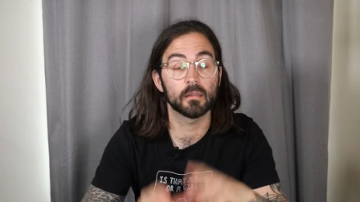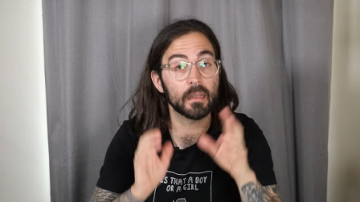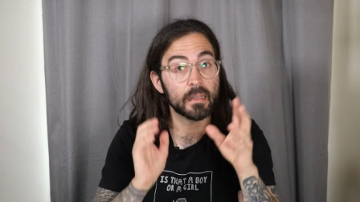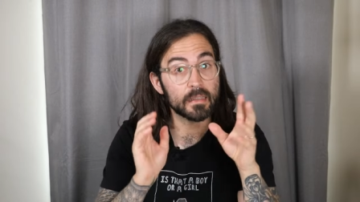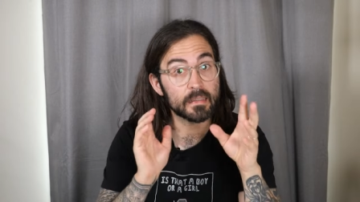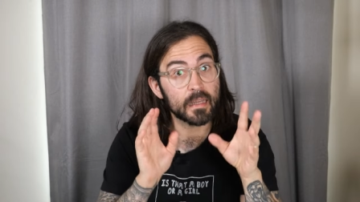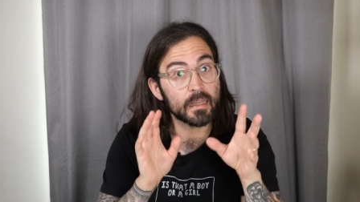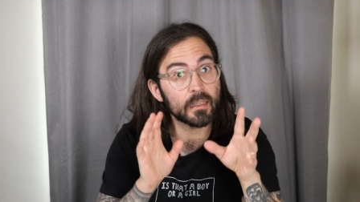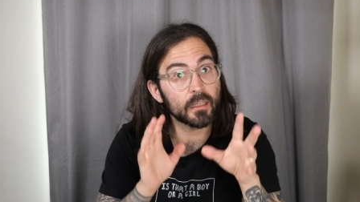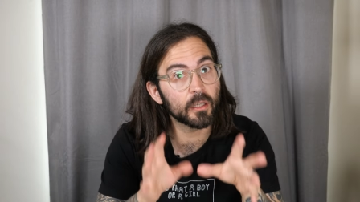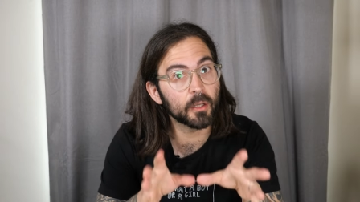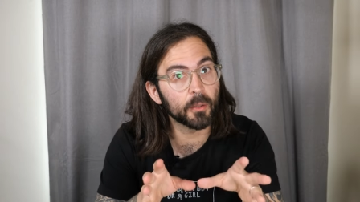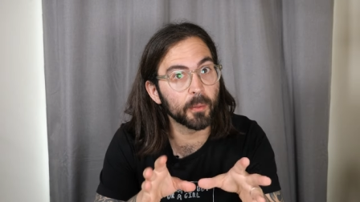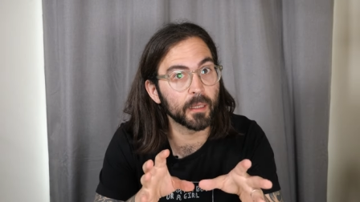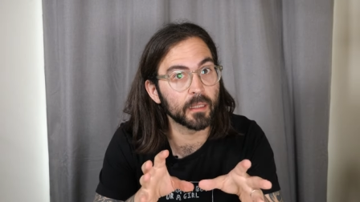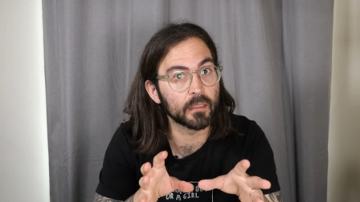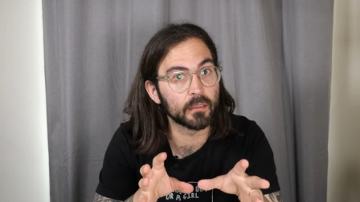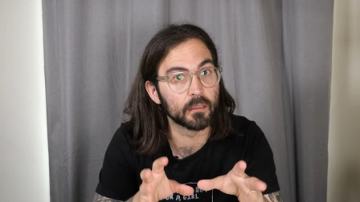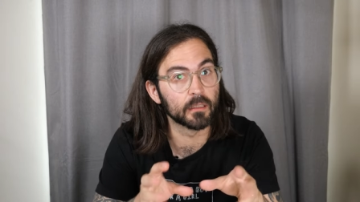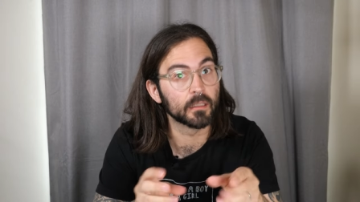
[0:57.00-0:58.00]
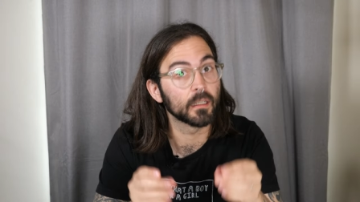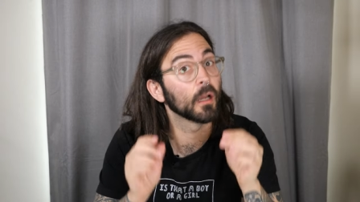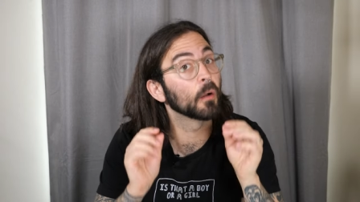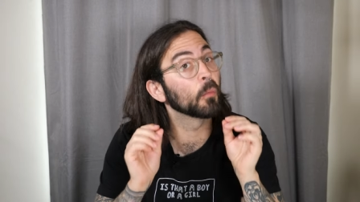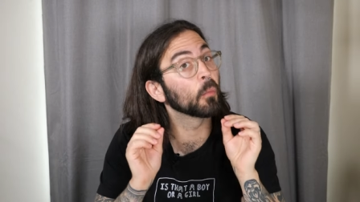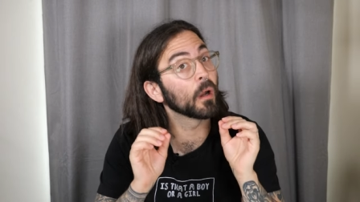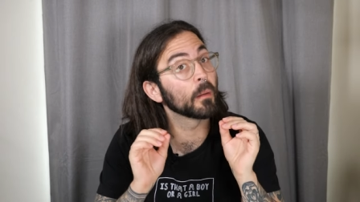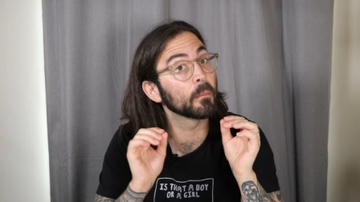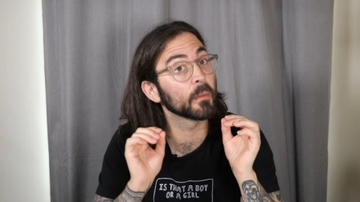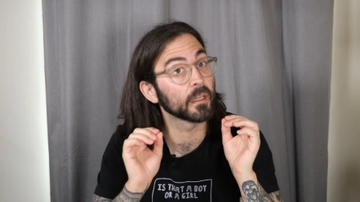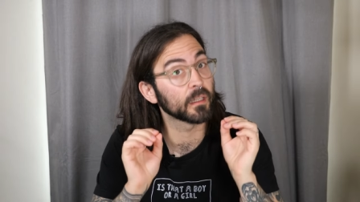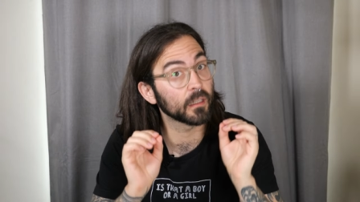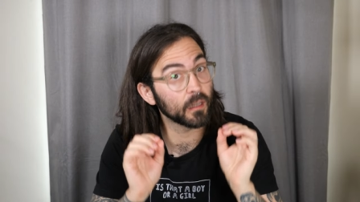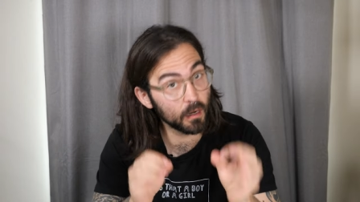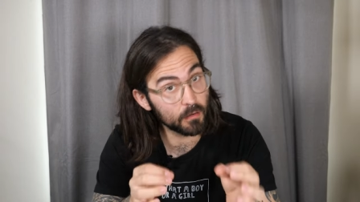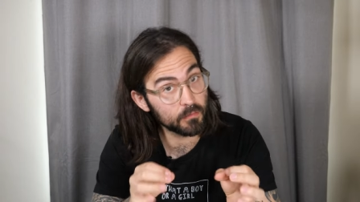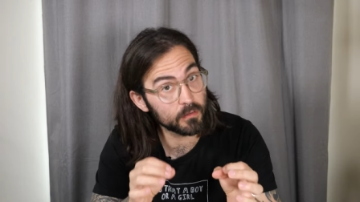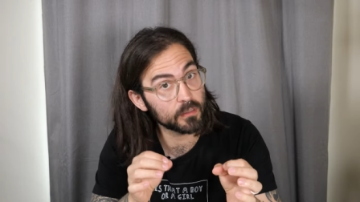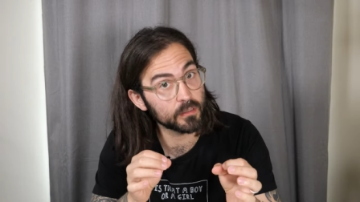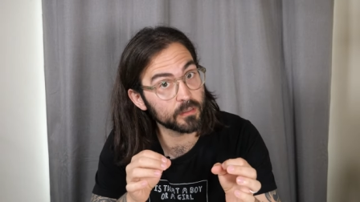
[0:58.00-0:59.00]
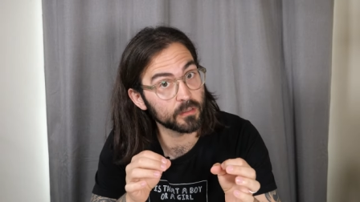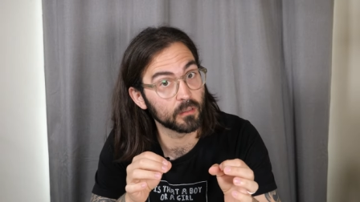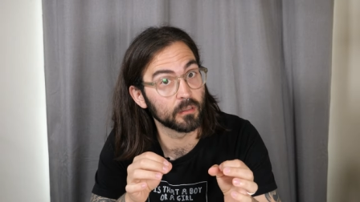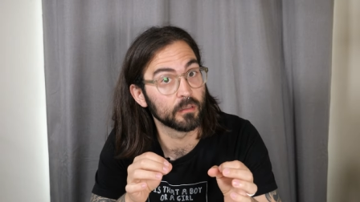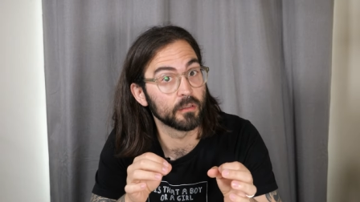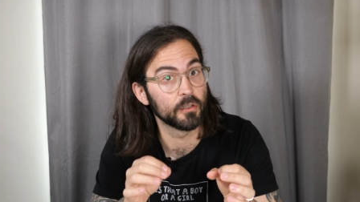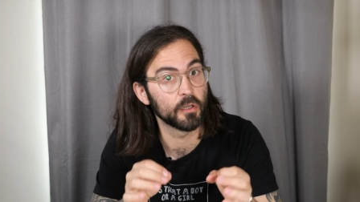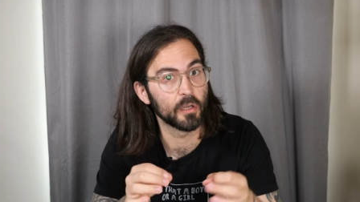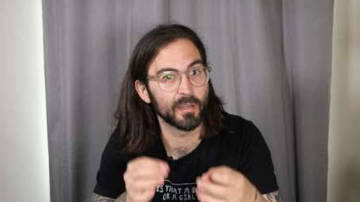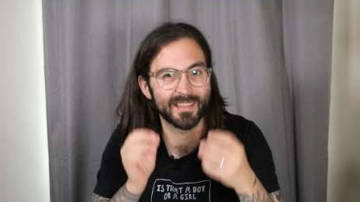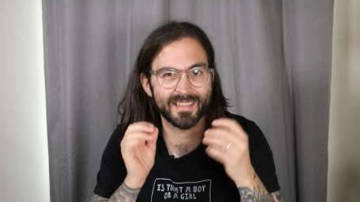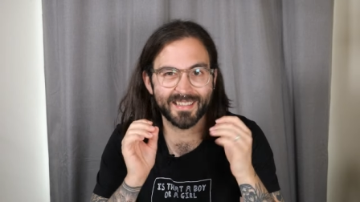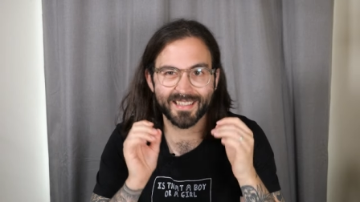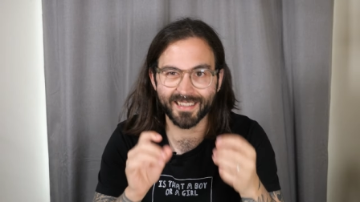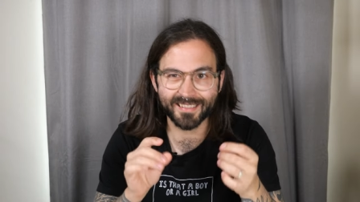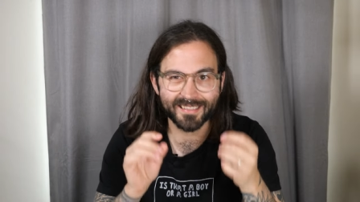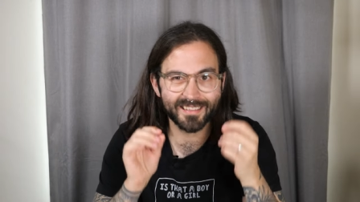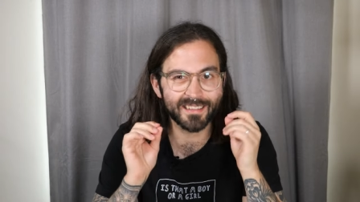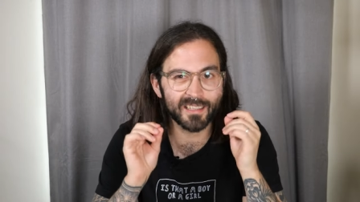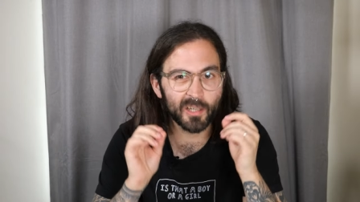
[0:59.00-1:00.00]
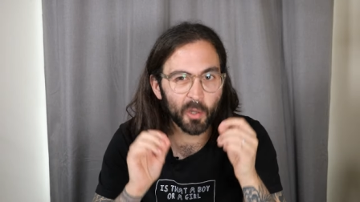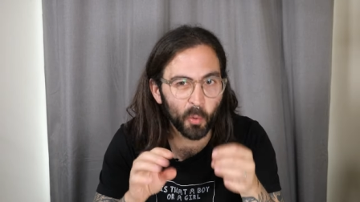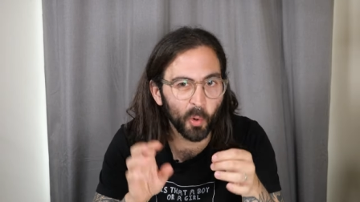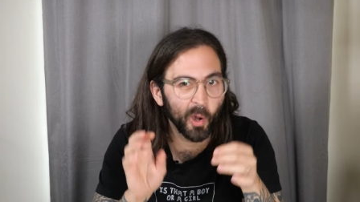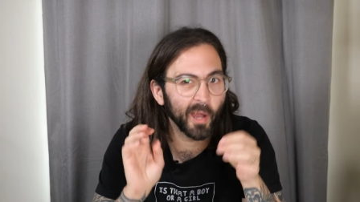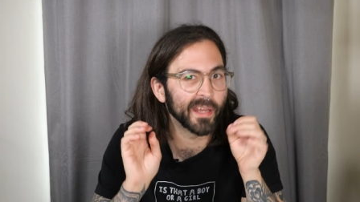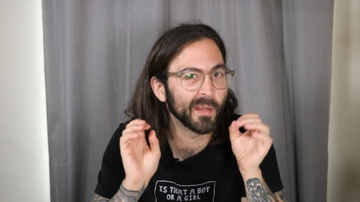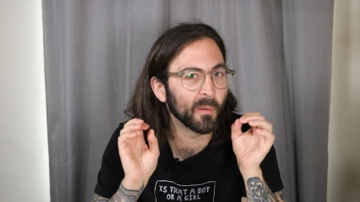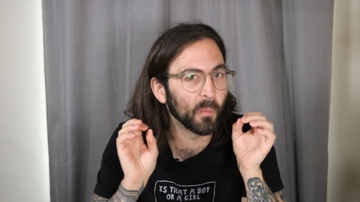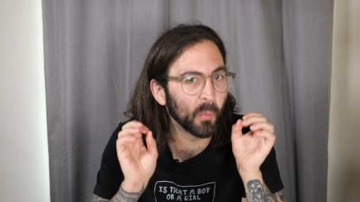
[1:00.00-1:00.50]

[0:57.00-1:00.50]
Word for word: So let's take a quick look at why my current solution doesn't quite